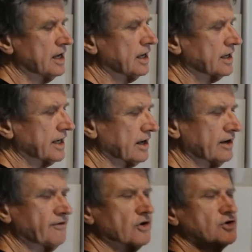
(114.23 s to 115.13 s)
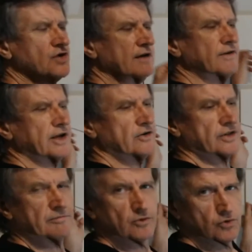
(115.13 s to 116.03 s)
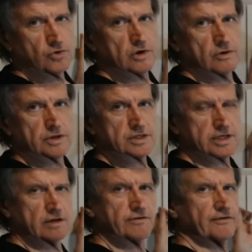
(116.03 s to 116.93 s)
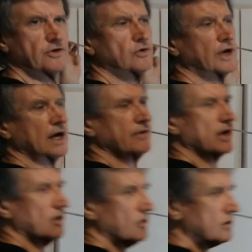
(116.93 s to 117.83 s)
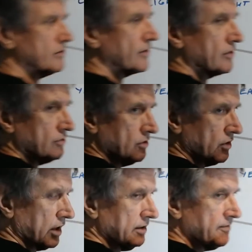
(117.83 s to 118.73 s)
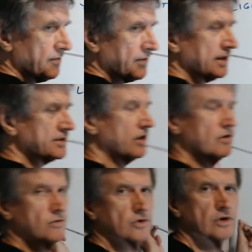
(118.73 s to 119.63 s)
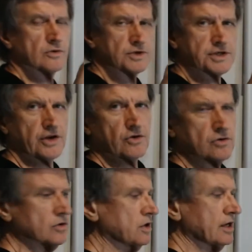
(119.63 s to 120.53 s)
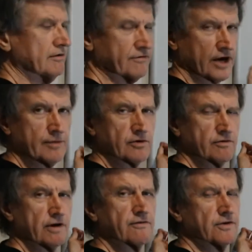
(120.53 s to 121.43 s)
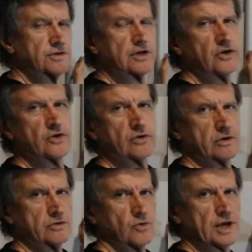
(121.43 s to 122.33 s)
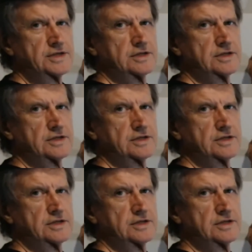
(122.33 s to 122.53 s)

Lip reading: Now, if you're travelling on the ruler itself, if you're going along with the ruler, so the ruler was in your frame of reference and you were at rest